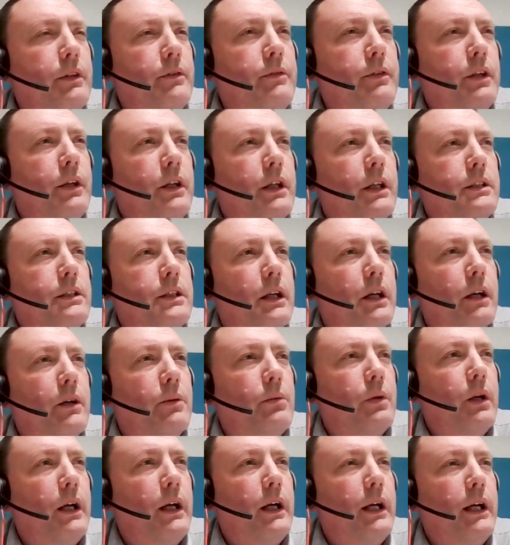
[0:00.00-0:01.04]
few years ago
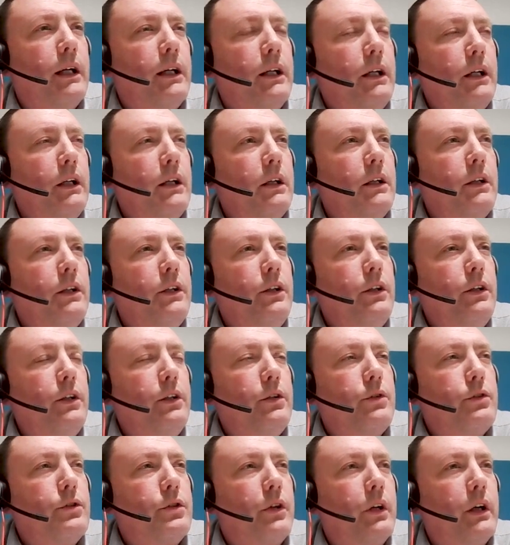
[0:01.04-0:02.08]
where you
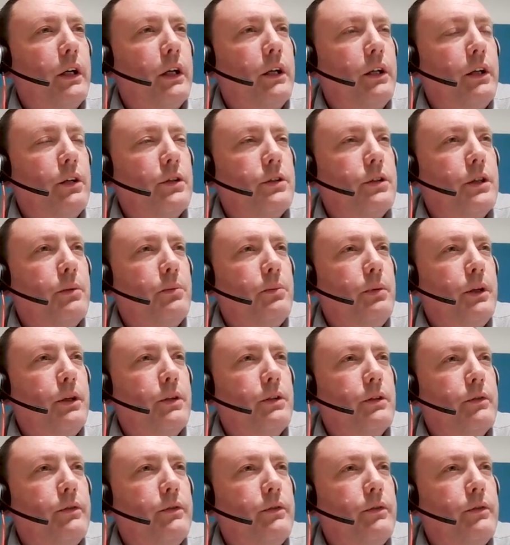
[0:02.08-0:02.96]
try and use computer